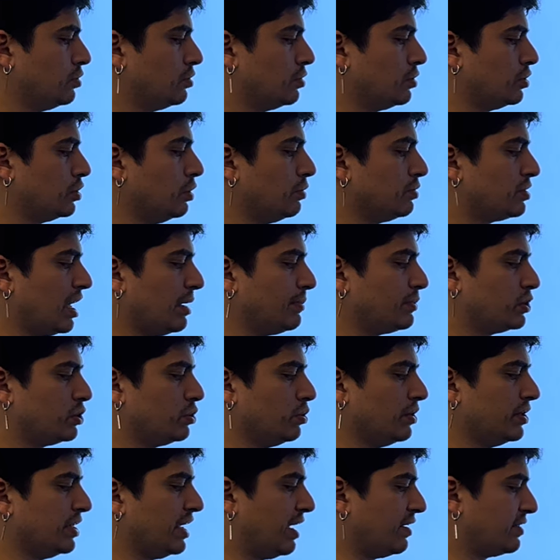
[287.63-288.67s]
2 times 2
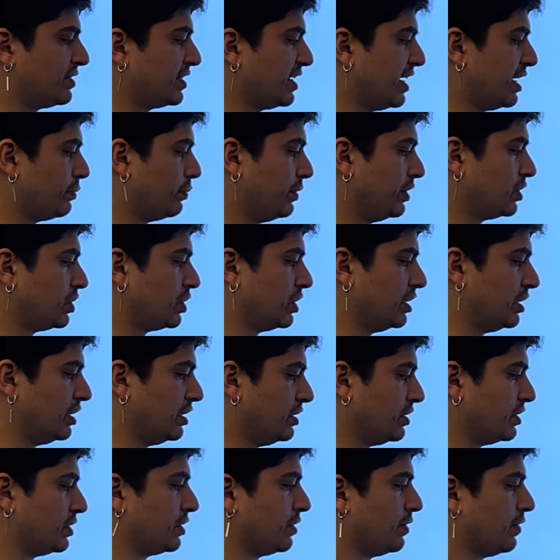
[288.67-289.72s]
on the outside, which
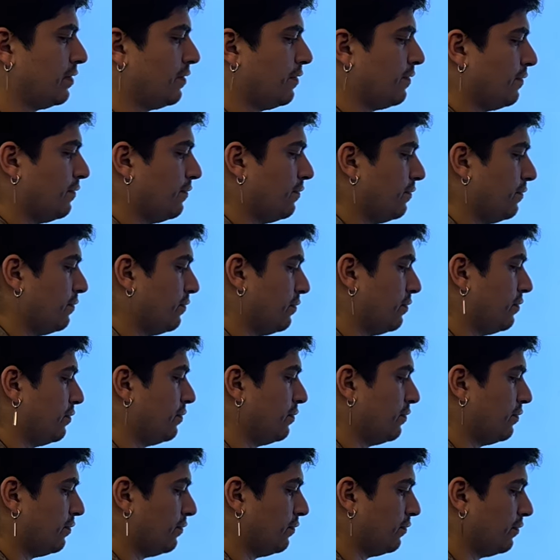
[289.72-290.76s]
is
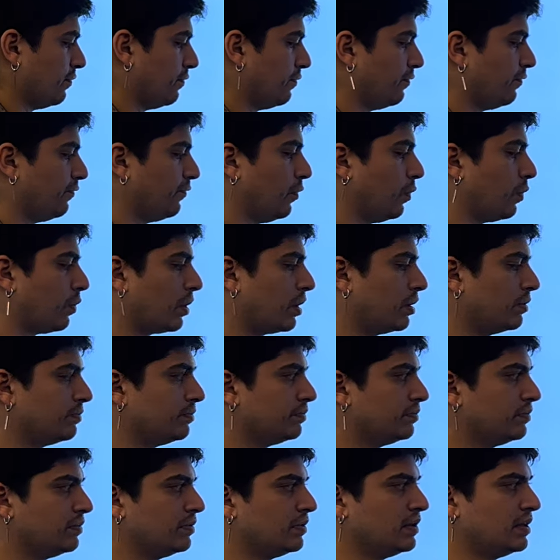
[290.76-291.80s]
4.
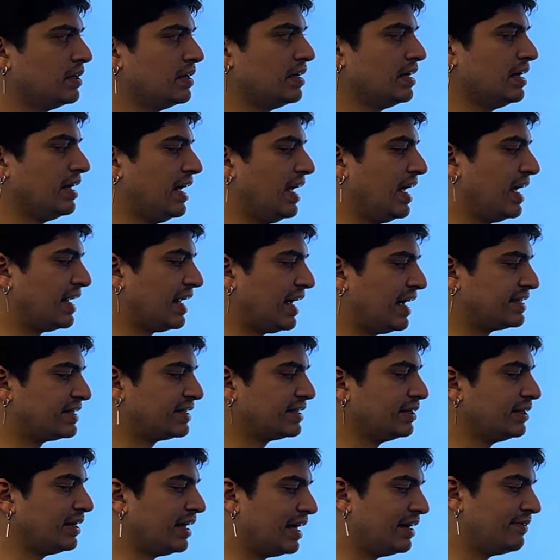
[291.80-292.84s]
And I
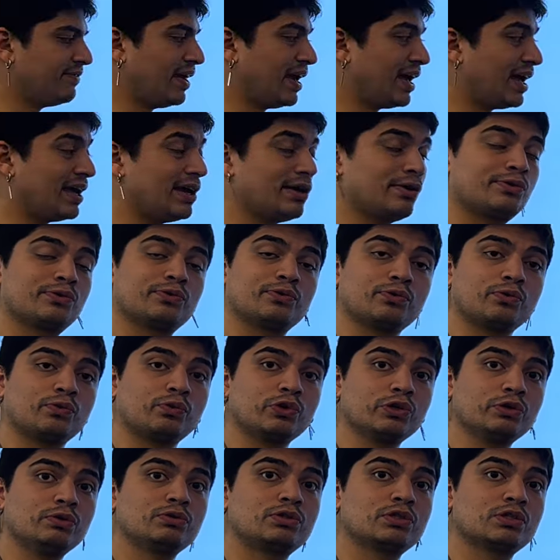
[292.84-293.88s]
still have a
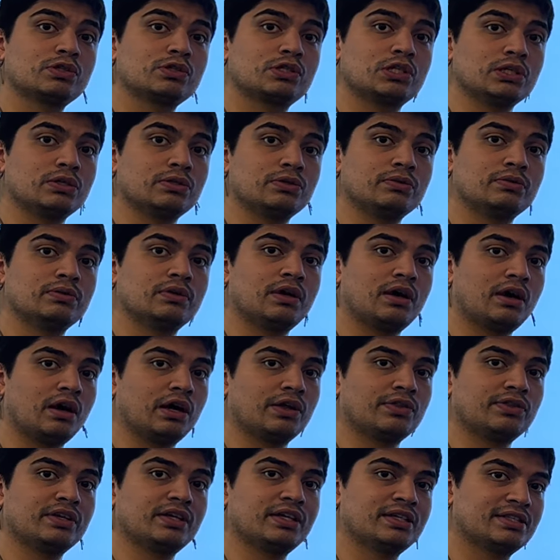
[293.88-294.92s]
root 2 on
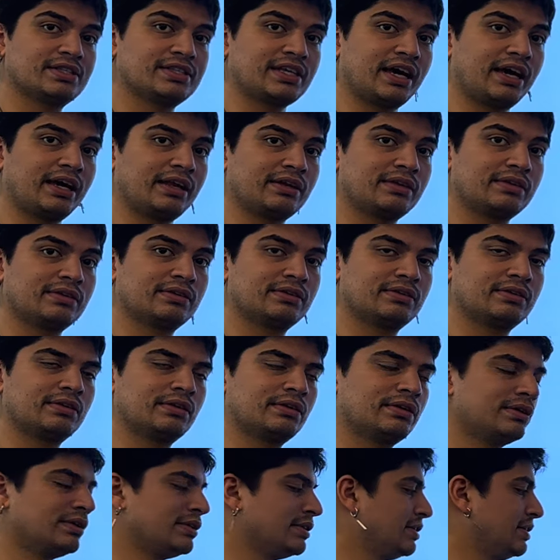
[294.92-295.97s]
the inside.
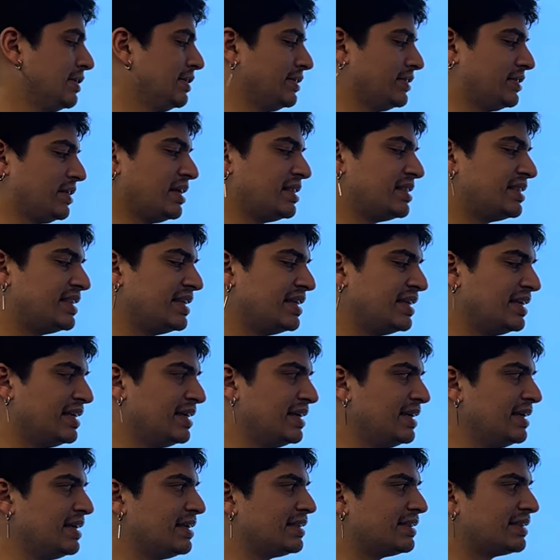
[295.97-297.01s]
So
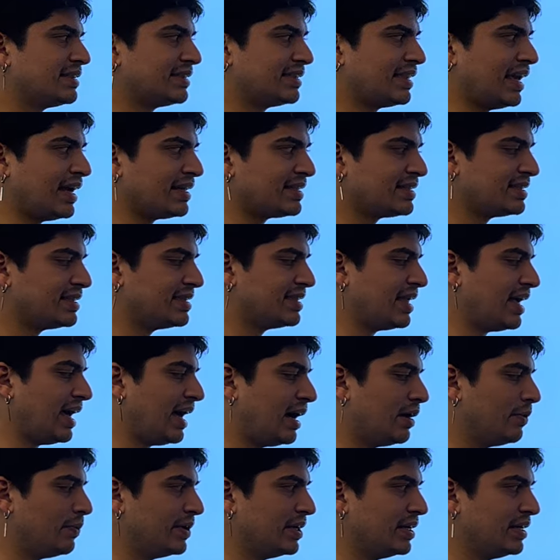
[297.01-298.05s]
that's
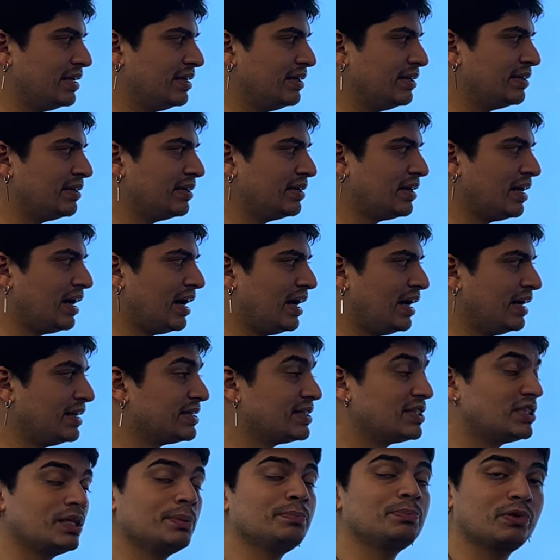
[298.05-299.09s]
how we
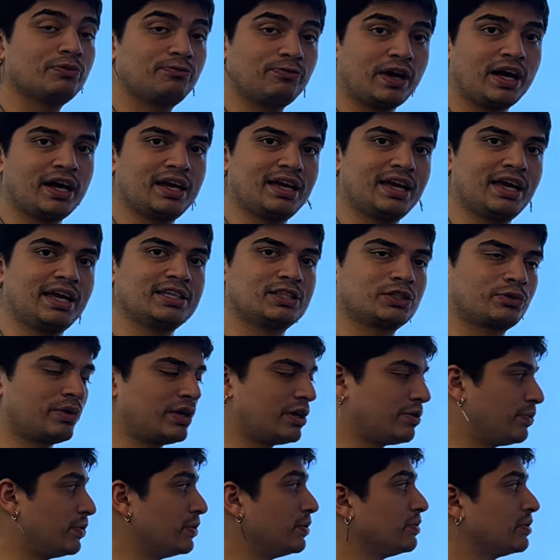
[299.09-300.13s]
simplify a square
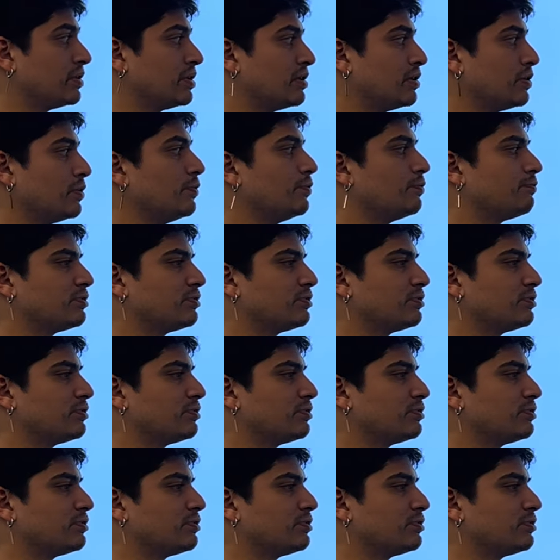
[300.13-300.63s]
root. You